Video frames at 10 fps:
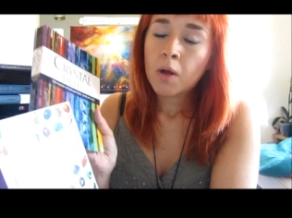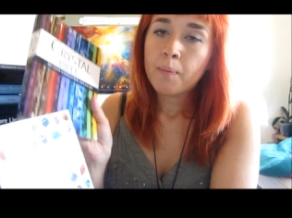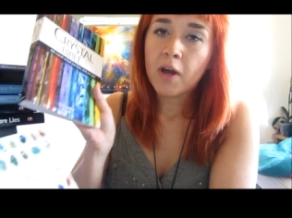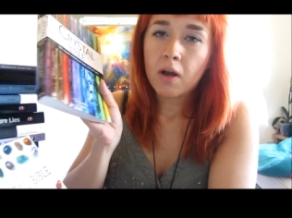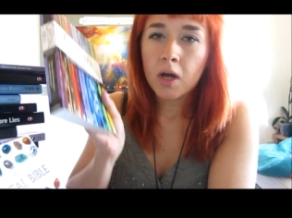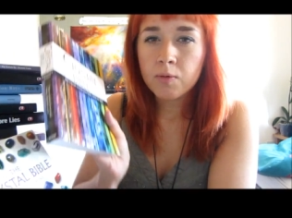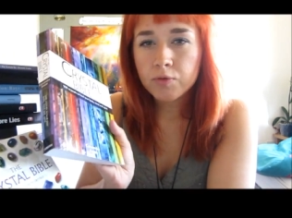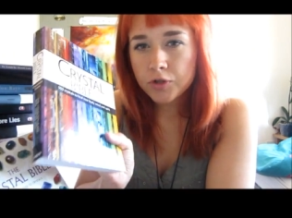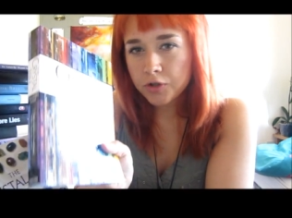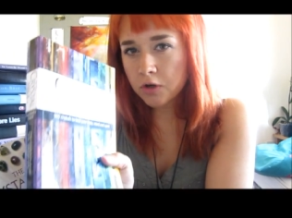But I
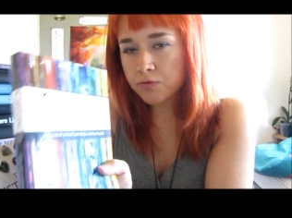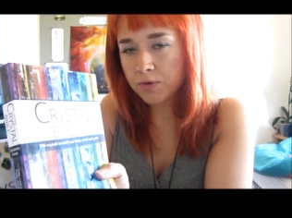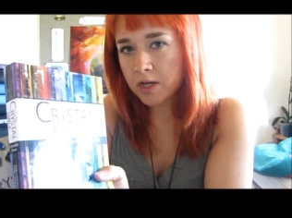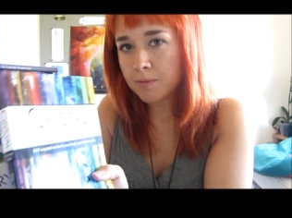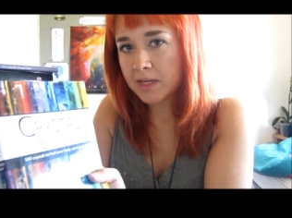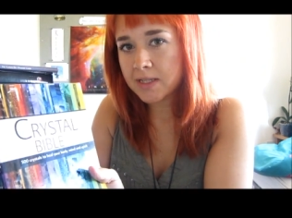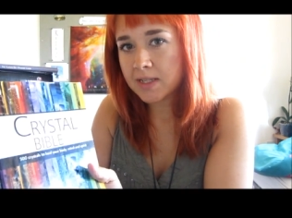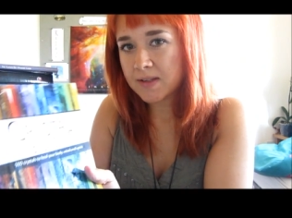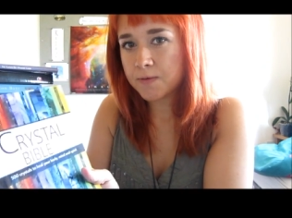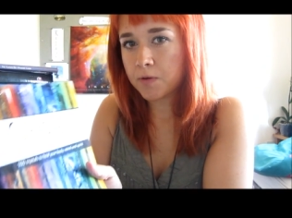would not recommend
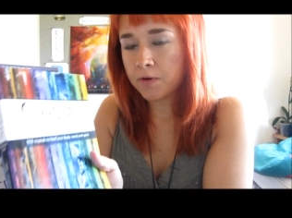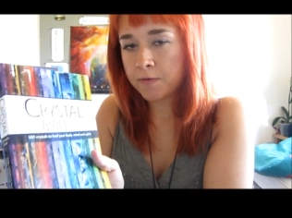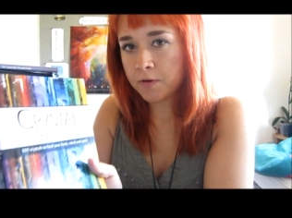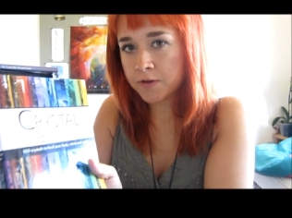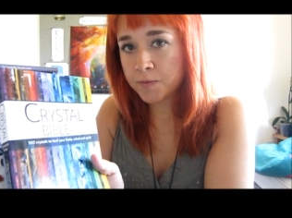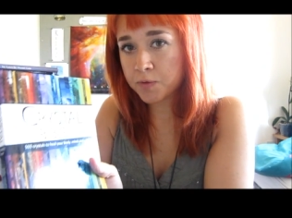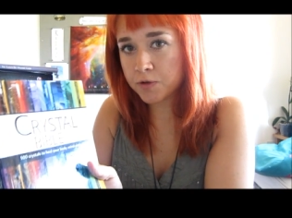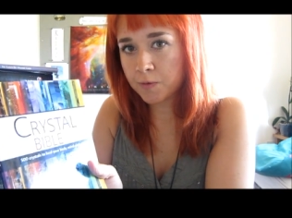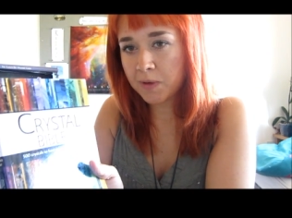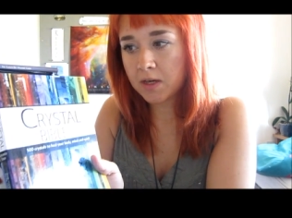this for a first
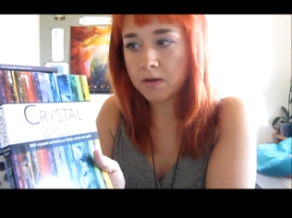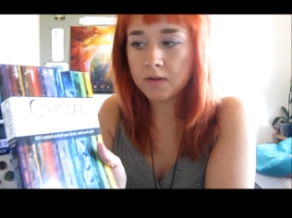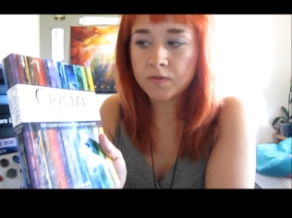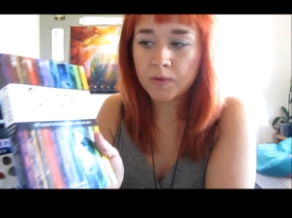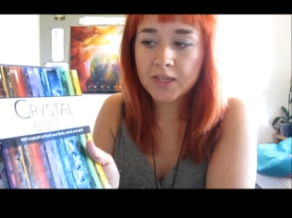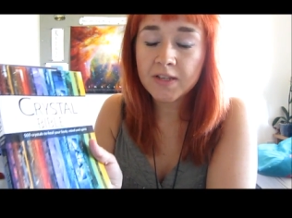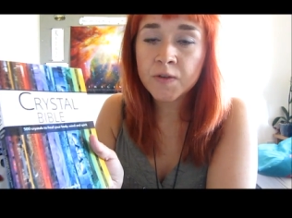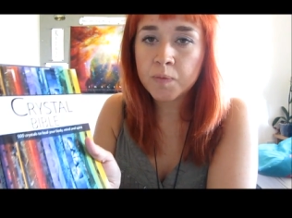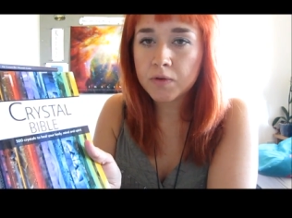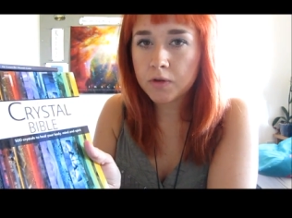book because with this
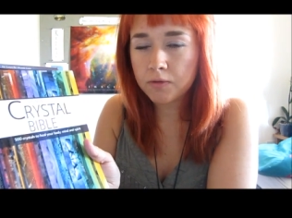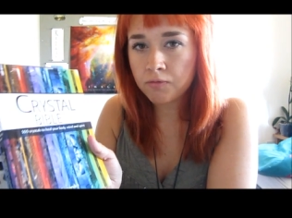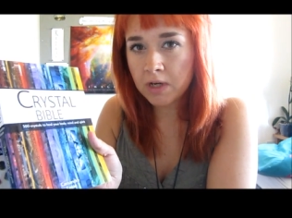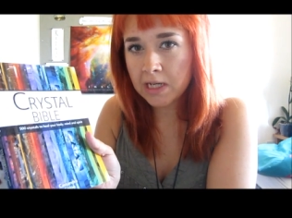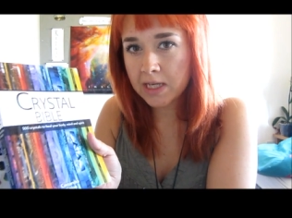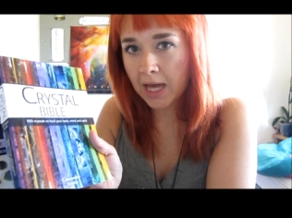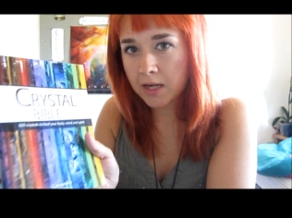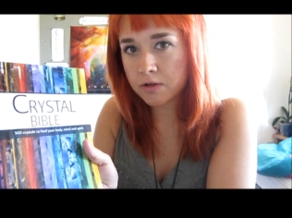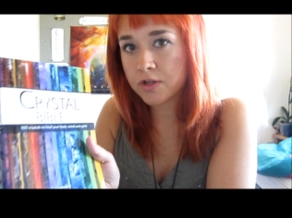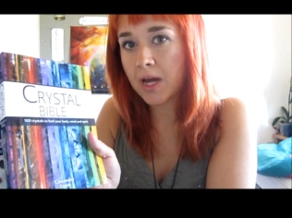book you really
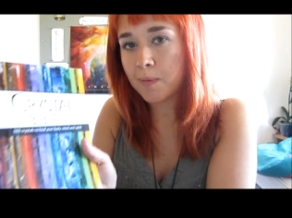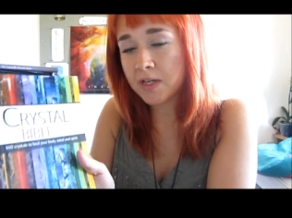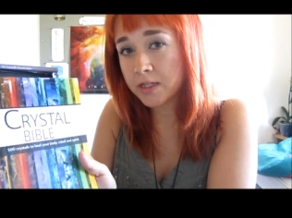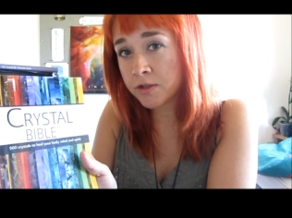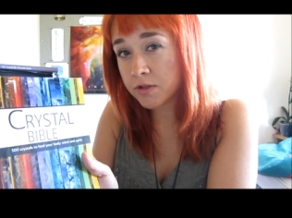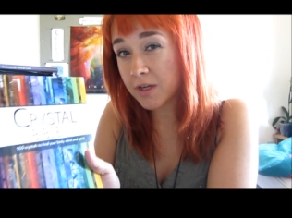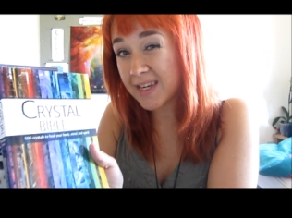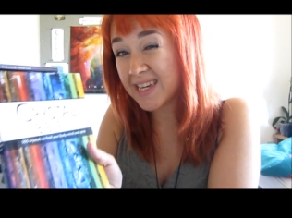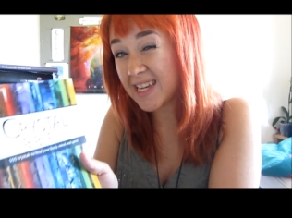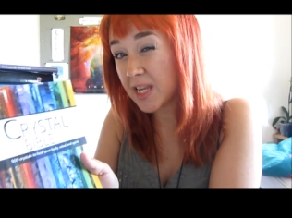cannot tap into the
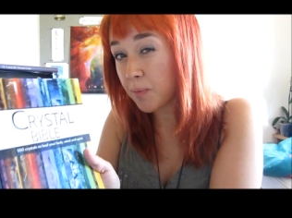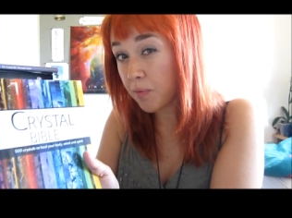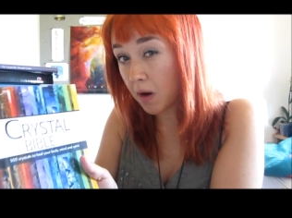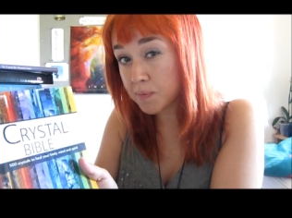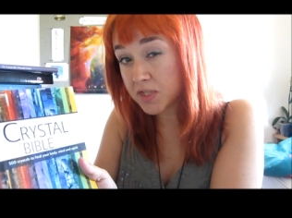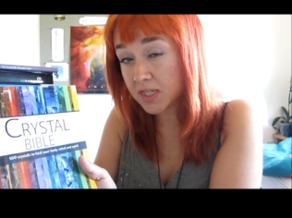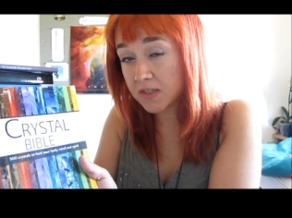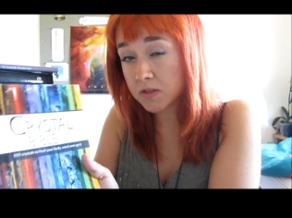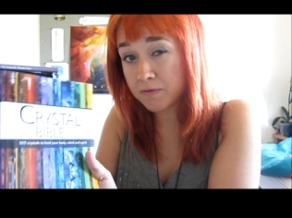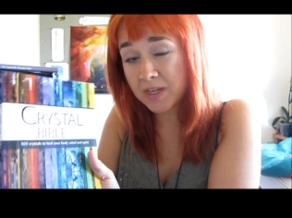healing
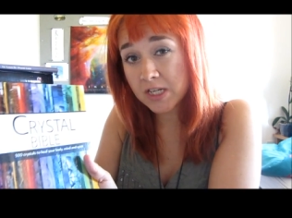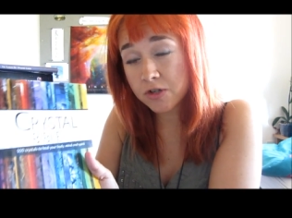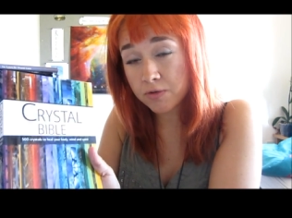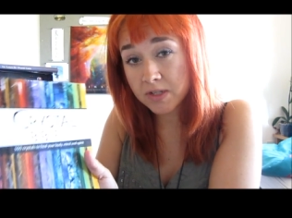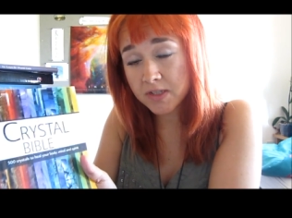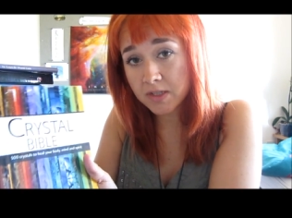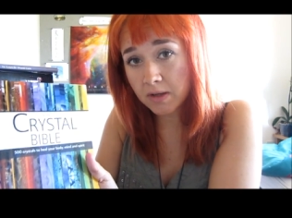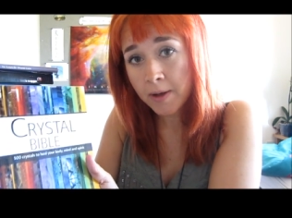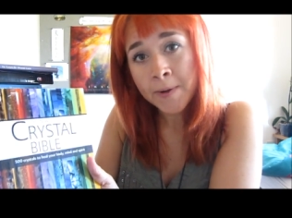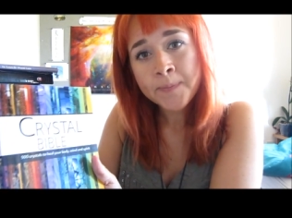properties of each
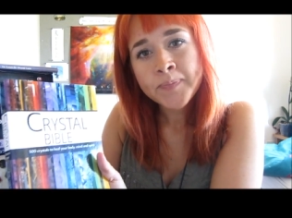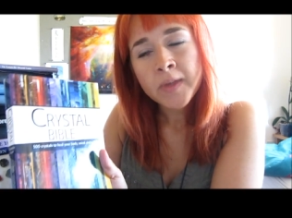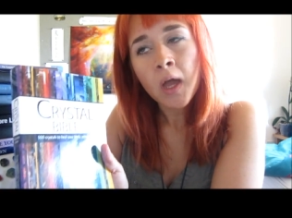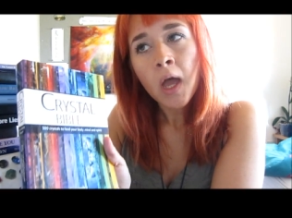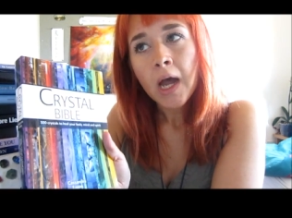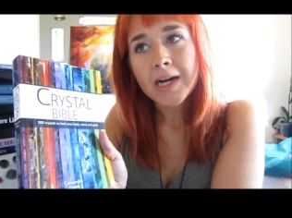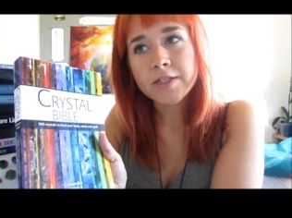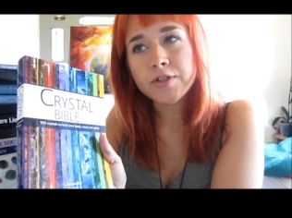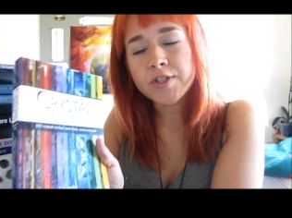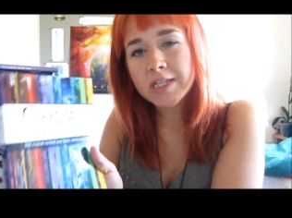crystal and
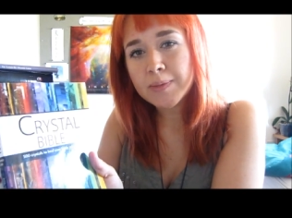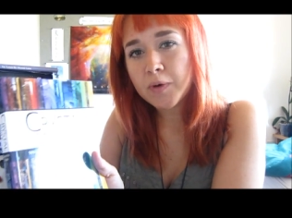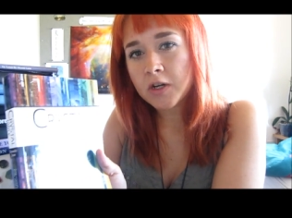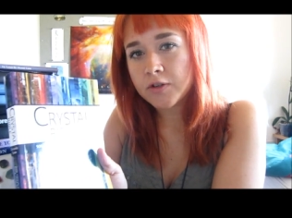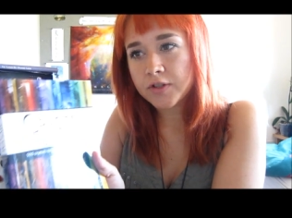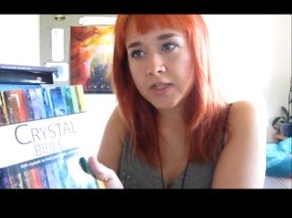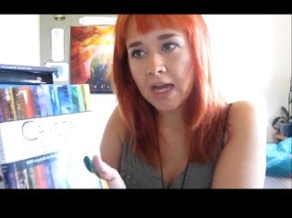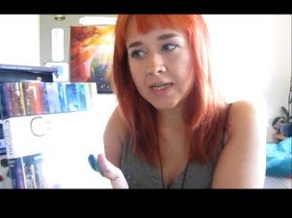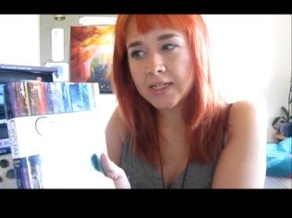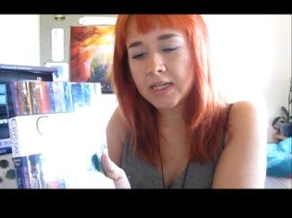the deep
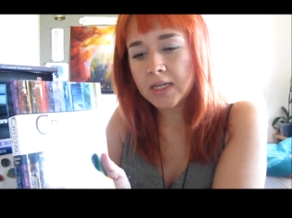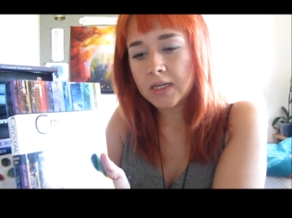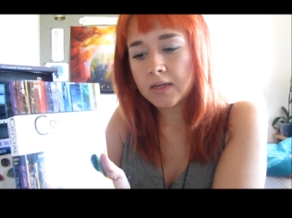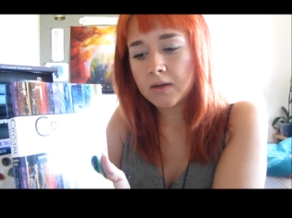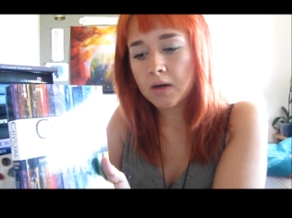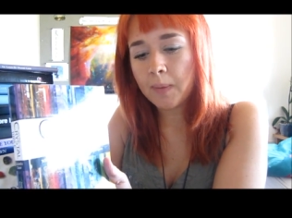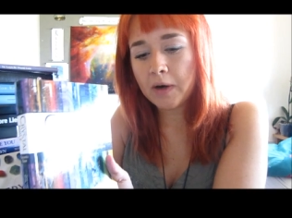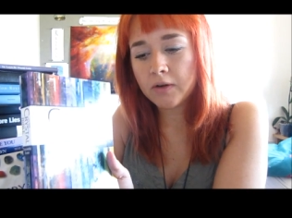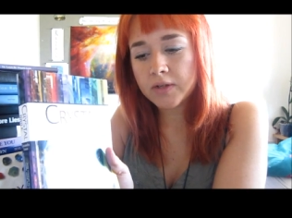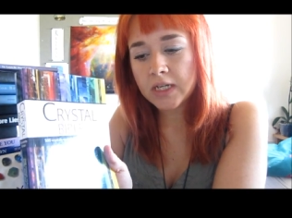understanding
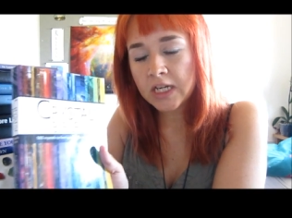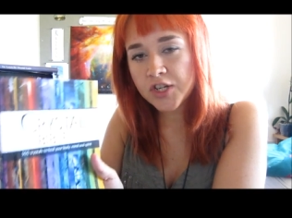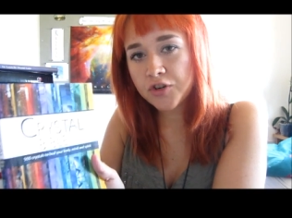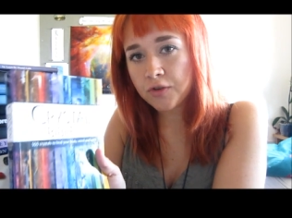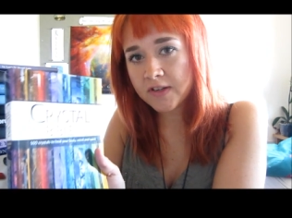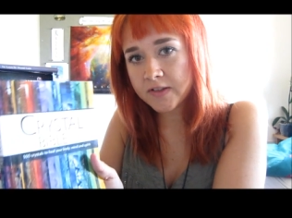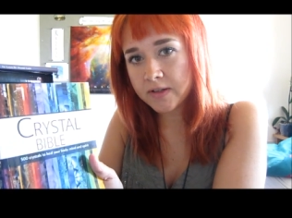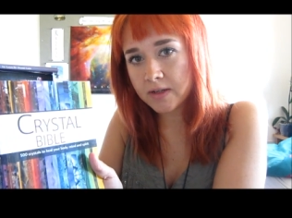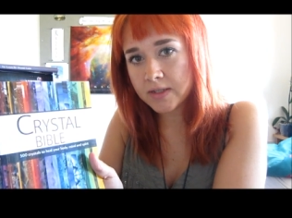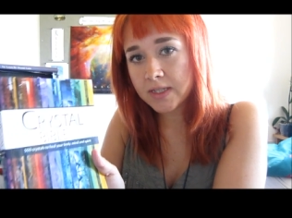about each
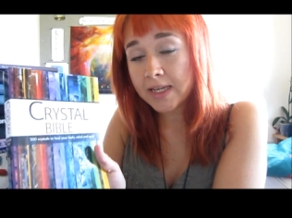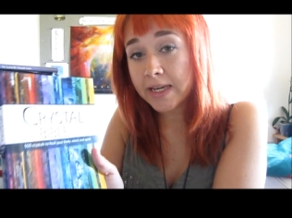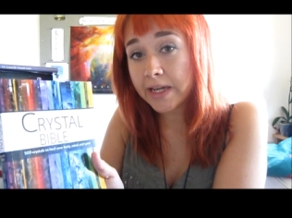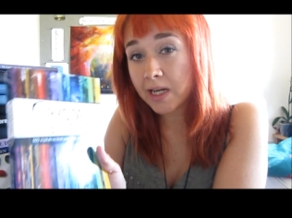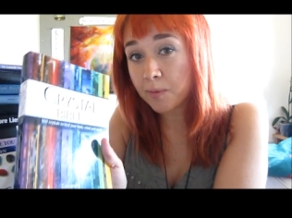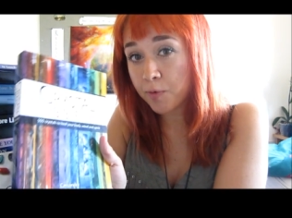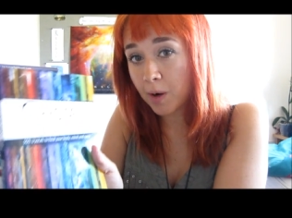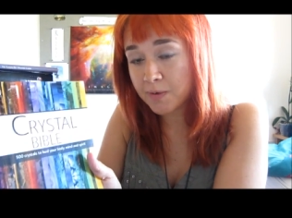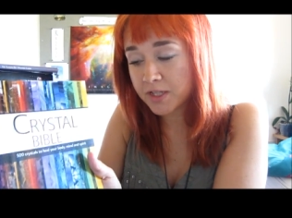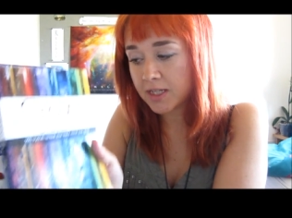crystal's healing
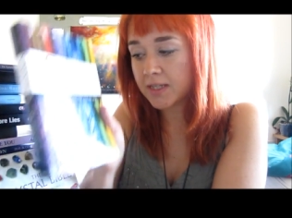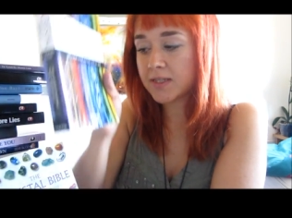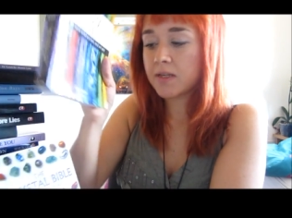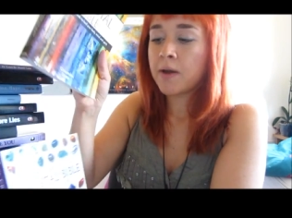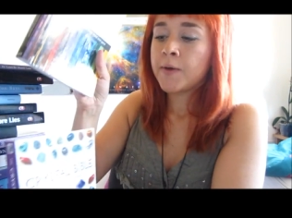properties